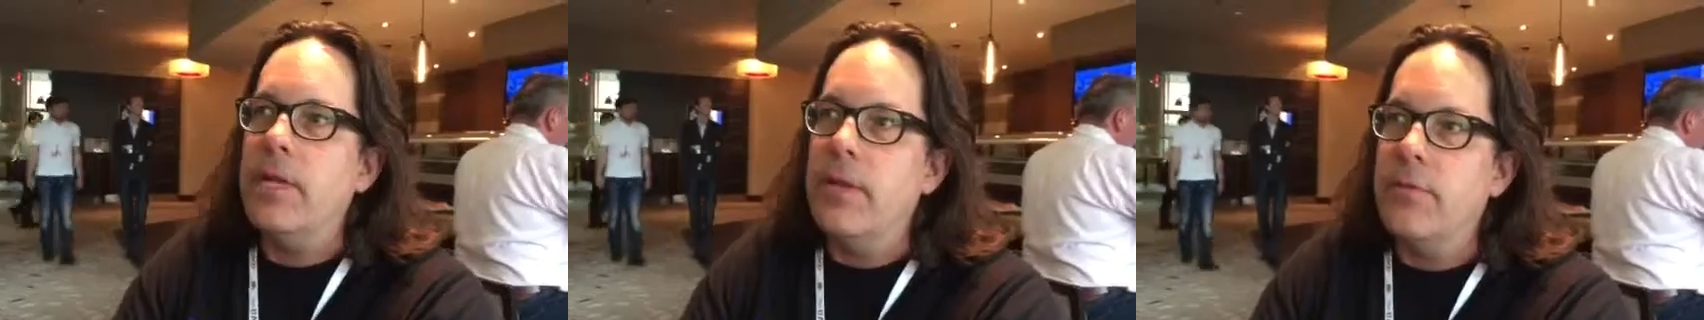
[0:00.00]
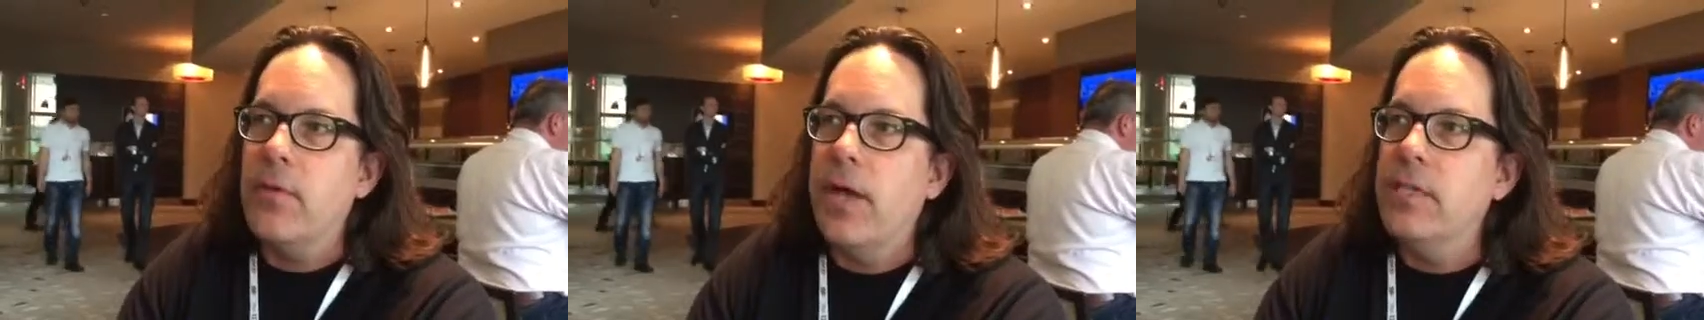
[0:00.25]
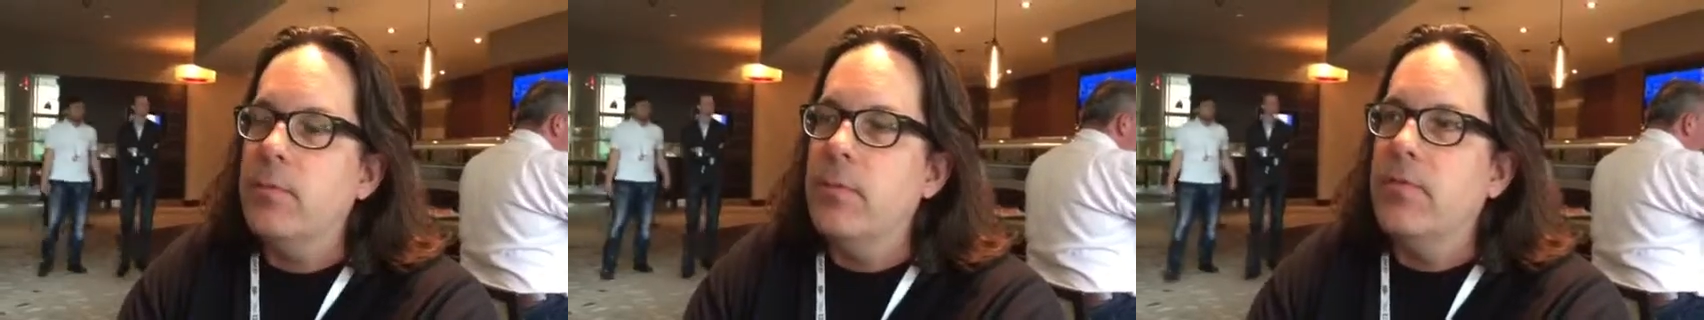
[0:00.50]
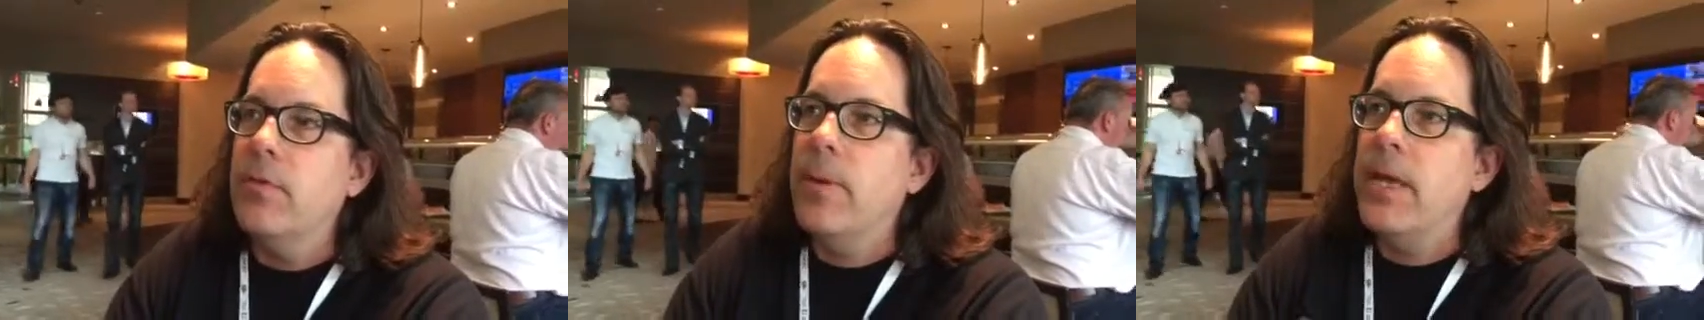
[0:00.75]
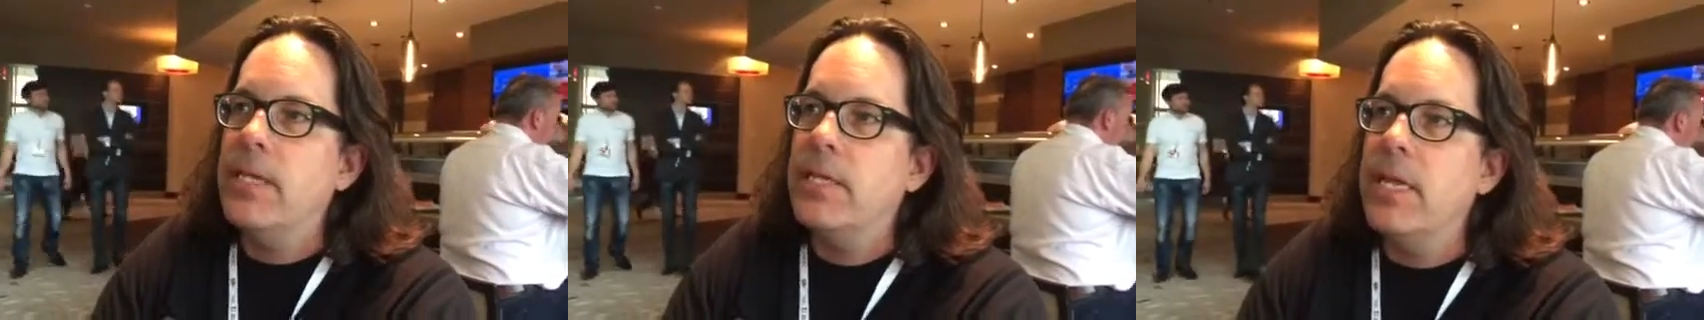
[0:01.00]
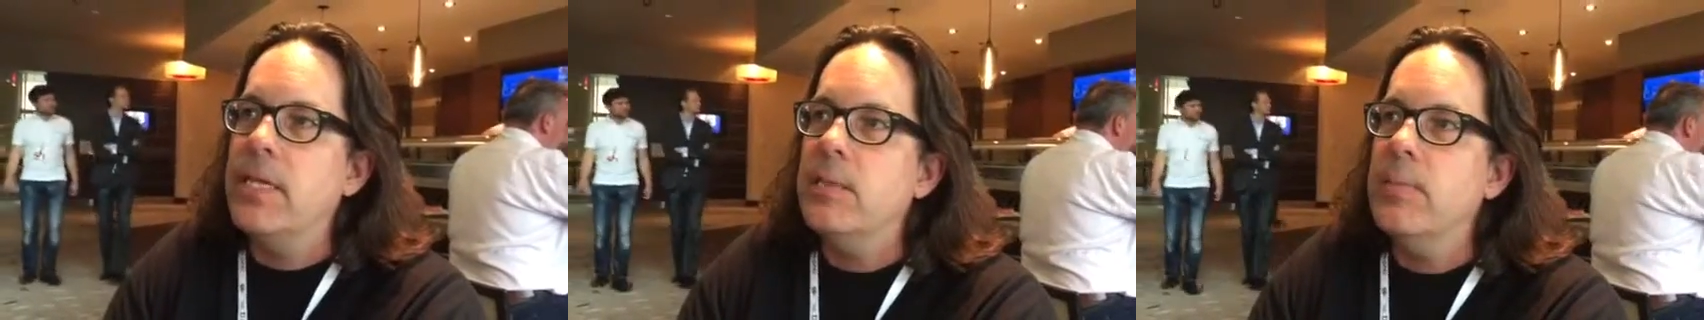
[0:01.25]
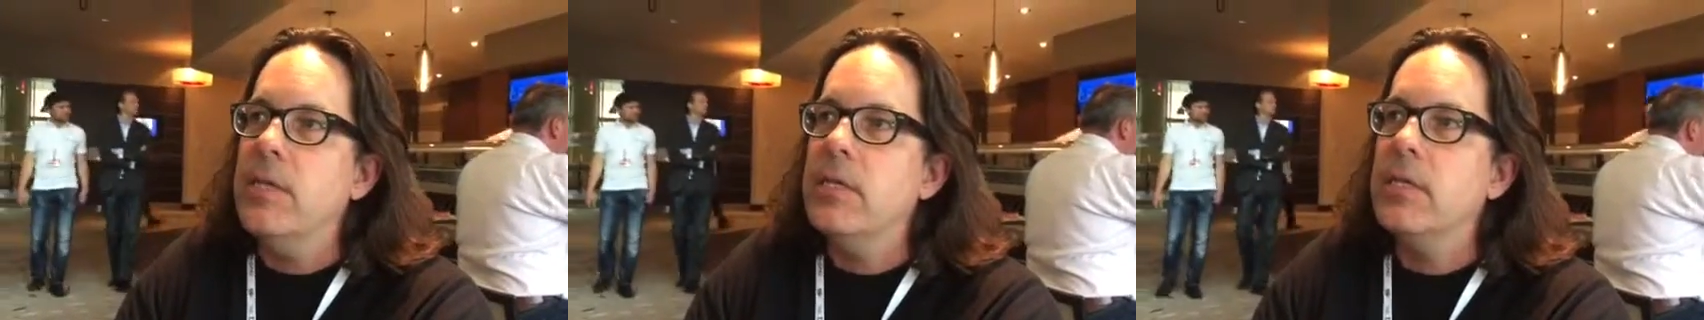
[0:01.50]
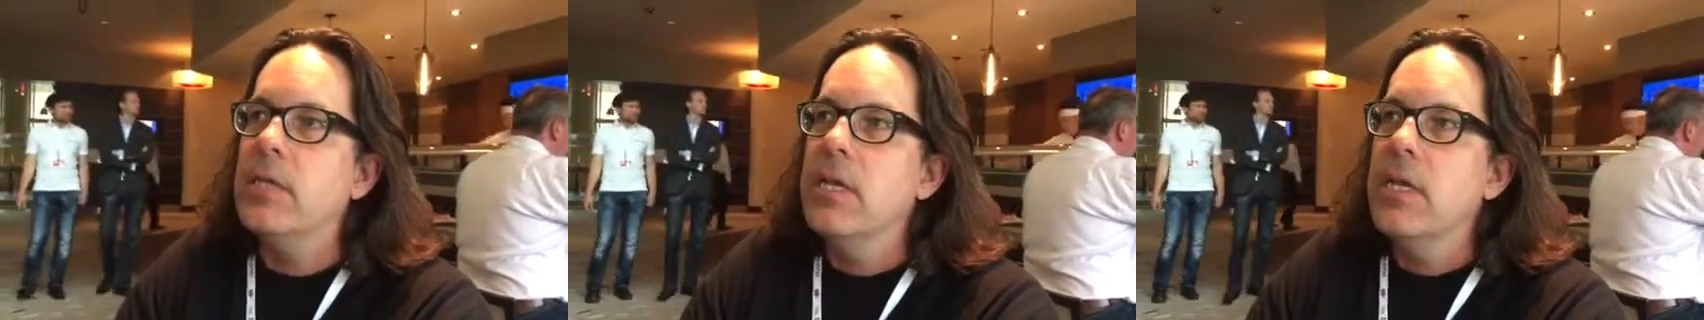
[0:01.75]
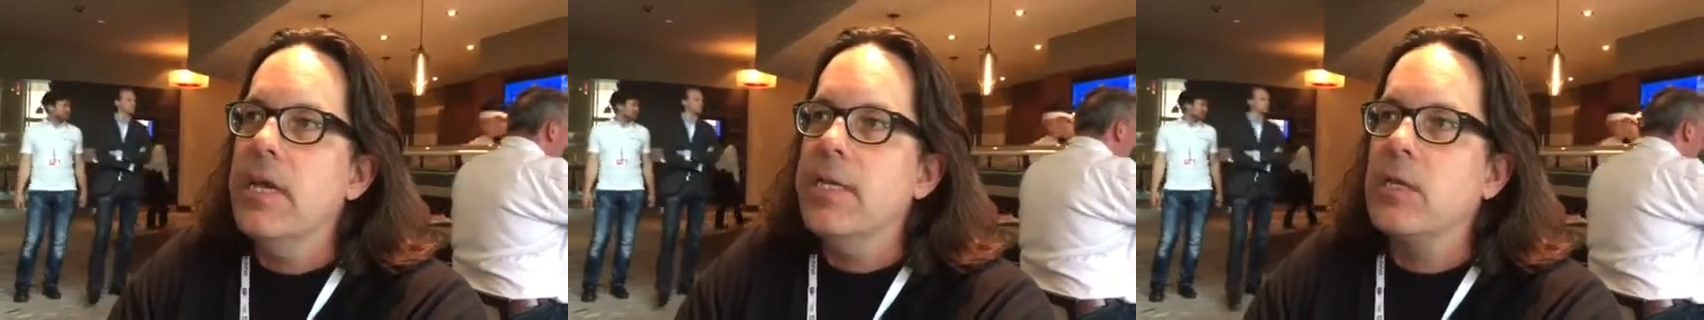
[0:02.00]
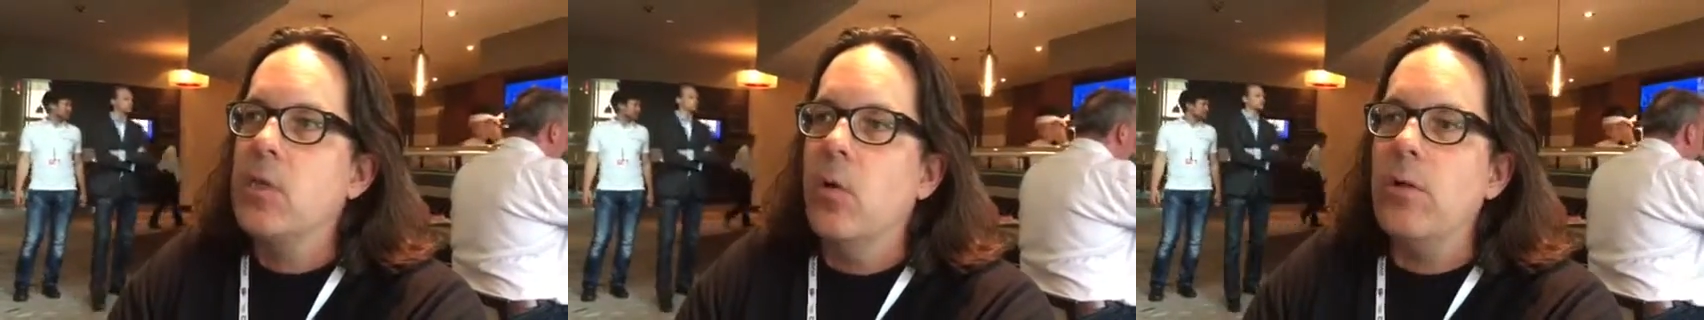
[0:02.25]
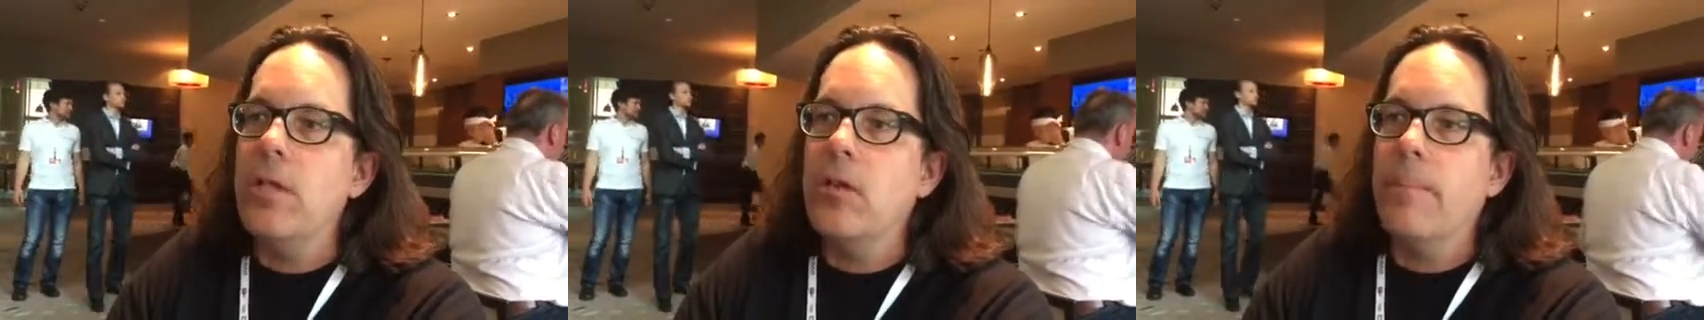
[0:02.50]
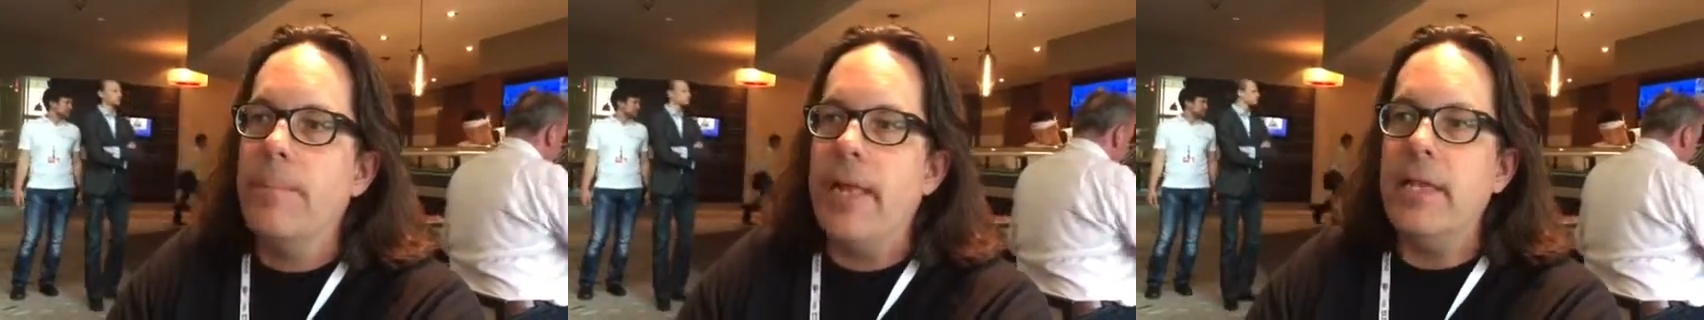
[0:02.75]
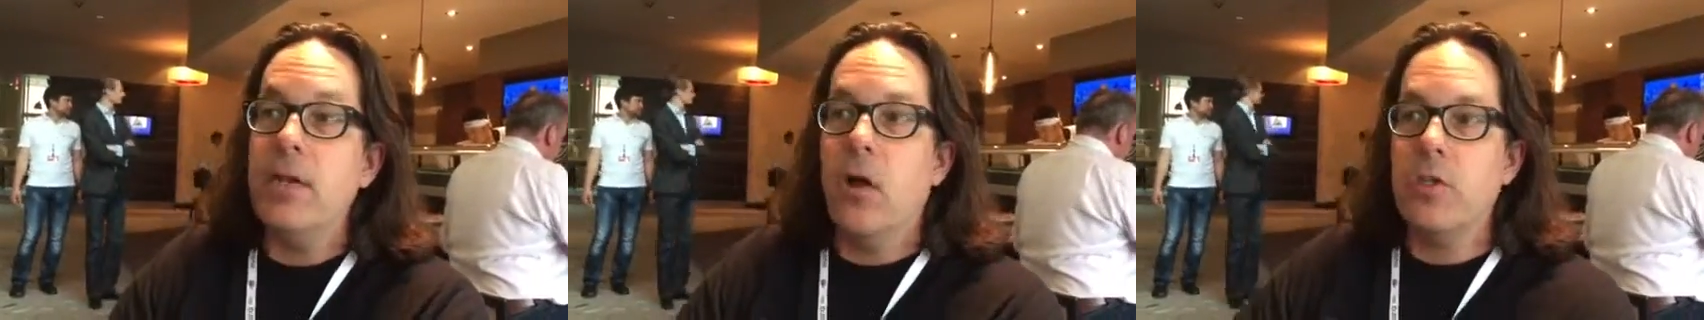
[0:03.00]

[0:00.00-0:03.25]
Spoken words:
but if you ask me for my assessment, it's totally compelling.